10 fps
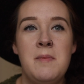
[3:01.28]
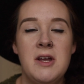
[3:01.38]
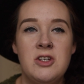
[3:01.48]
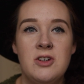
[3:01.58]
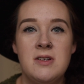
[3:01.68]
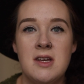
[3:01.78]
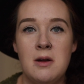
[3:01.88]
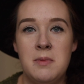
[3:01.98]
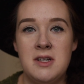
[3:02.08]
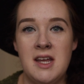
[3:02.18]
make sure you set
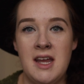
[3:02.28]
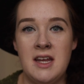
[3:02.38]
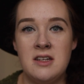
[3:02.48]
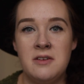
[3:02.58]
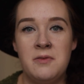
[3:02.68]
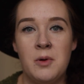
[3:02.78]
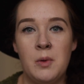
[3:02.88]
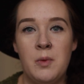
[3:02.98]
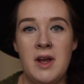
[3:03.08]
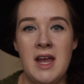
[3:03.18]
up a date
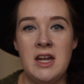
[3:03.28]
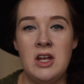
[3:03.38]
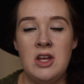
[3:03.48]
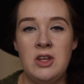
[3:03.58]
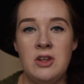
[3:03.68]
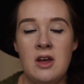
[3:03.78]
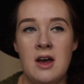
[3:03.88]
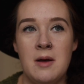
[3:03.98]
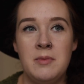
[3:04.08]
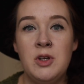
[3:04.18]
for when
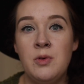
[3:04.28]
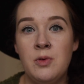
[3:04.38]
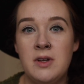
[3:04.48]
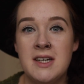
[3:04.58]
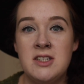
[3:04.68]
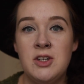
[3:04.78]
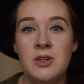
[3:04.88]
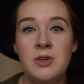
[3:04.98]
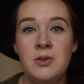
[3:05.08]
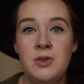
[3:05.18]
you get to
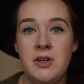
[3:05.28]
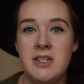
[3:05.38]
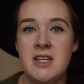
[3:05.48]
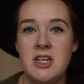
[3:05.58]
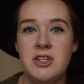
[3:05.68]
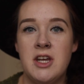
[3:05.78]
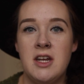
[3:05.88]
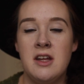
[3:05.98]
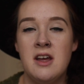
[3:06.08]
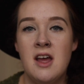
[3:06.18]
your new duty
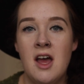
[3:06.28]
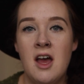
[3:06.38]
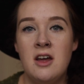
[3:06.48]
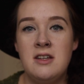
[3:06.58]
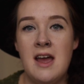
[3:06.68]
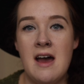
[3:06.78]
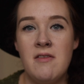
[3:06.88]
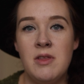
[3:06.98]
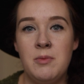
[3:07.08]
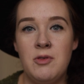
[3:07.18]
station to
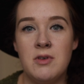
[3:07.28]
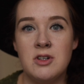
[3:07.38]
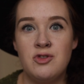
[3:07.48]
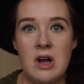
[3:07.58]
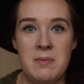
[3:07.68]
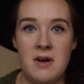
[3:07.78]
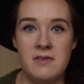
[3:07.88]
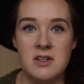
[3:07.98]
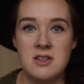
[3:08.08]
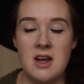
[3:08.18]
have the movers drop
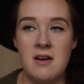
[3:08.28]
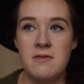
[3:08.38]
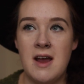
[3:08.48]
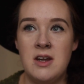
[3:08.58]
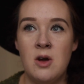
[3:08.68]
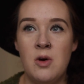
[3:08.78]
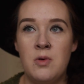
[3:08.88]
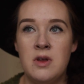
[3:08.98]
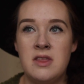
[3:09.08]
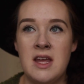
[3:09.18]
off your stuff. I
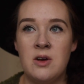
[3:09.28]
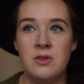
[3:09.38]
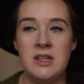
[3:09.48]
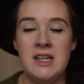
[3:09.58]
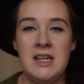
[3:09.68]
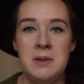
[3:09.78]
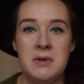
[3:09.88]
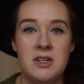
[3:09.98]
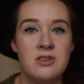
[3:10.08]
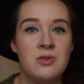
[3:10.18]
know they only keep
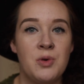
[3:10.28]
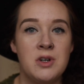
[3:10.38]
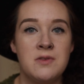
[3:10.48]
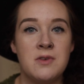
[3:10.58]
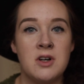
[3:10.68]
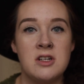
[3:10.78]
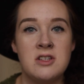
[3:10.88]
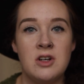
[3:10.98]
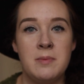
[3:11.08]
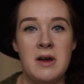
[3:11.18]
it in storage for a
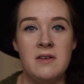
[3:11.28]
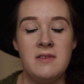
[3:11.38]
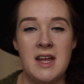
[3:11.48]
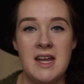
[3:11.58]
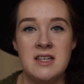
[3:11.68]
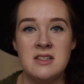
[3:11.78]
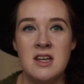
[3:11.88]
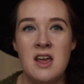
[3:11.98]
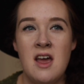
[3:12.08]
certain amount of days,